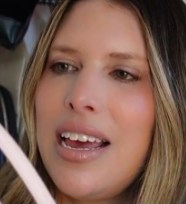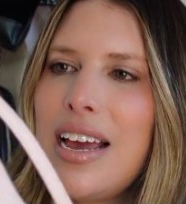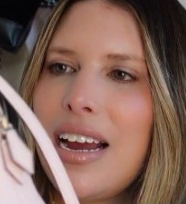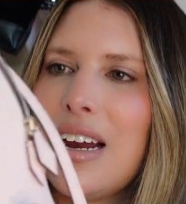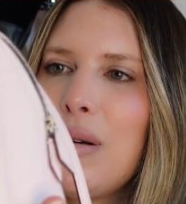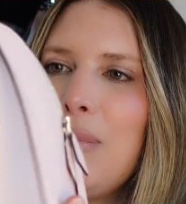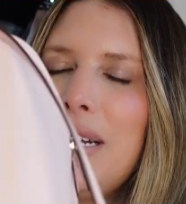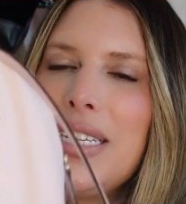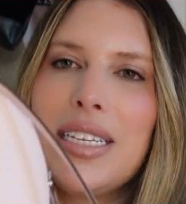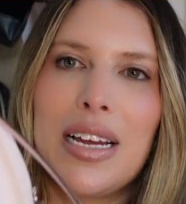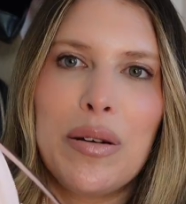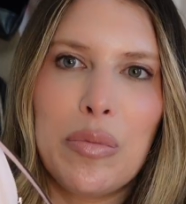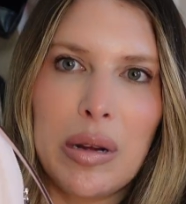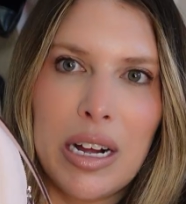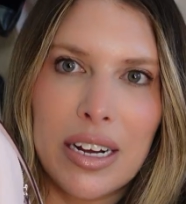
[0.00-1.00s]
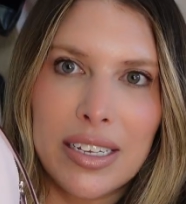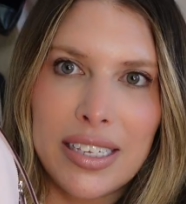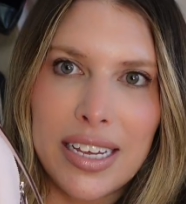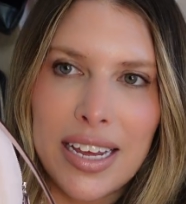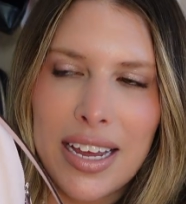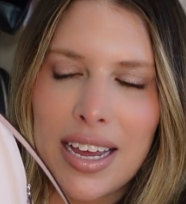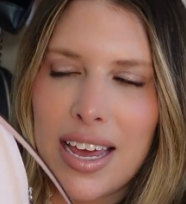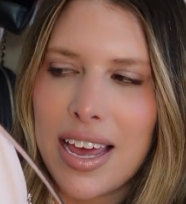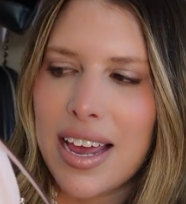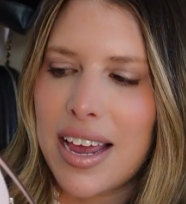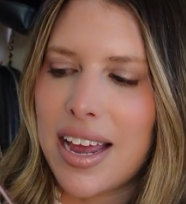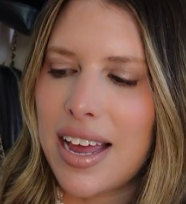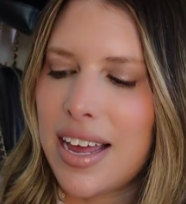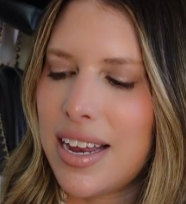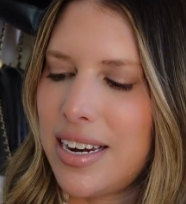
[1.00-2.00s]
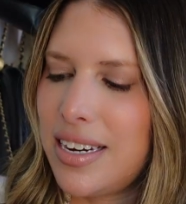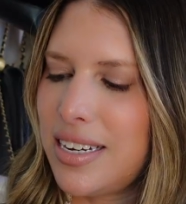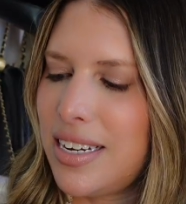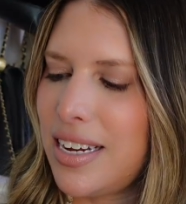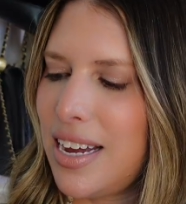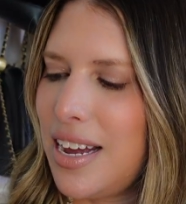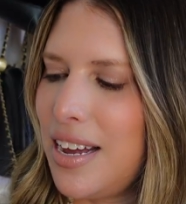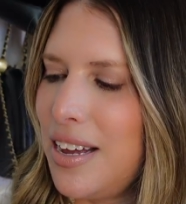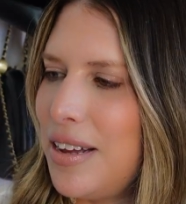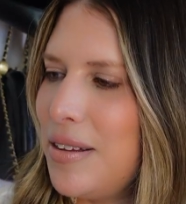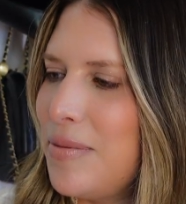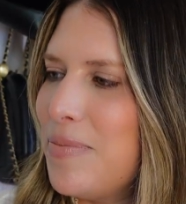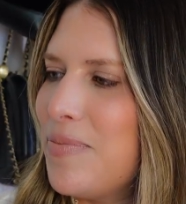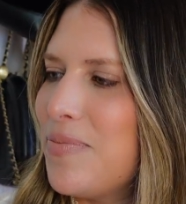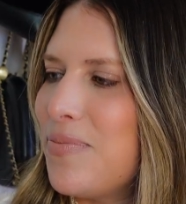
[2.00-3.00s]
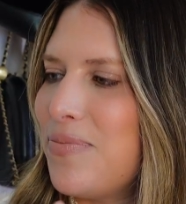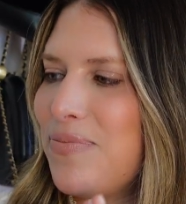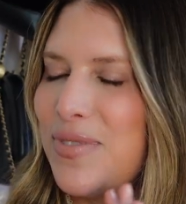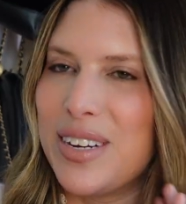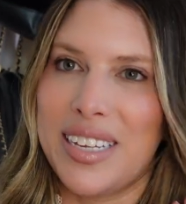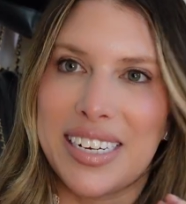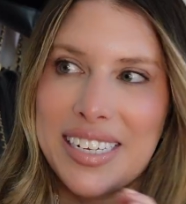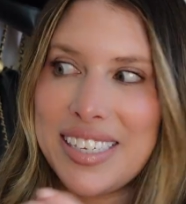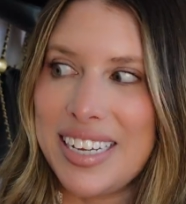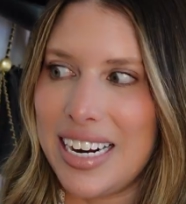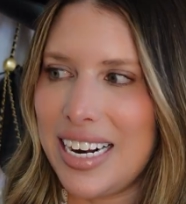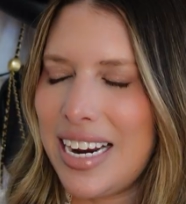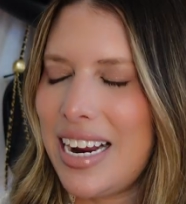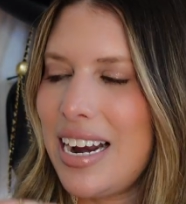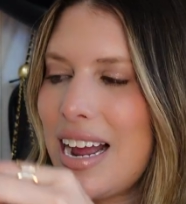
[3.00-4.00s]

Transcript: Hermes unboxing, and really excited.